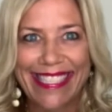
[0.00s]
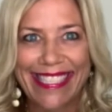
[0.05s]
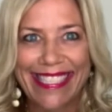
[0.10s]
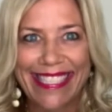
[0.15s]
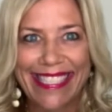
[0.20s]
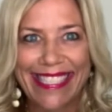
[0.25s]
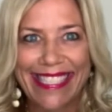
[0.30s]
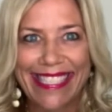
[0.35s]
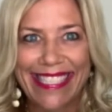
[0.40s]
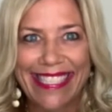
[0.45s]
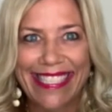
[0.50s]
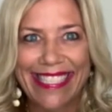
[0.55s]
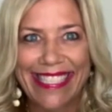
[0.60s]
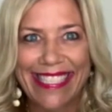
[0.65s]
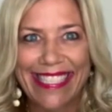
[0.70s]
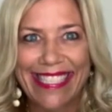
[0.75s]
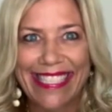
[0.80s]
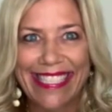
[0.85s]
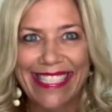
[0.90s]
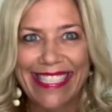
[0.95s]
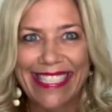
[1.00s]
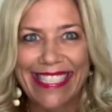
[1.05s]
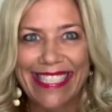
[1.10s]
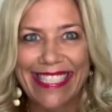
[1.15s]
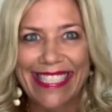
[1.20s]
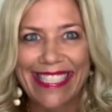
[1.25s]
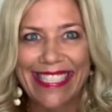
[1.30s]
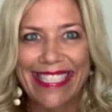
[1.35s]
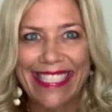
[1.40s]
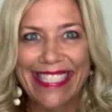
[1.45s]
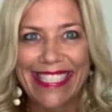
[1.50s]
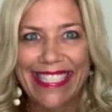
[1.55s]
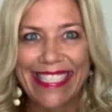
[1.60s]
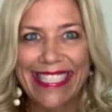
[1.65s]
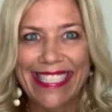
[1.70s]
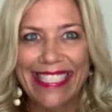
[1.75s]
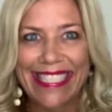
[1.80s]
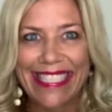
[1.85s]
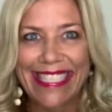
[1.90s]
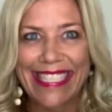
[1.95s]

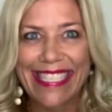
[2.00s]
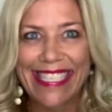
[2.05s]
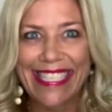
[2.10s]
[no speech]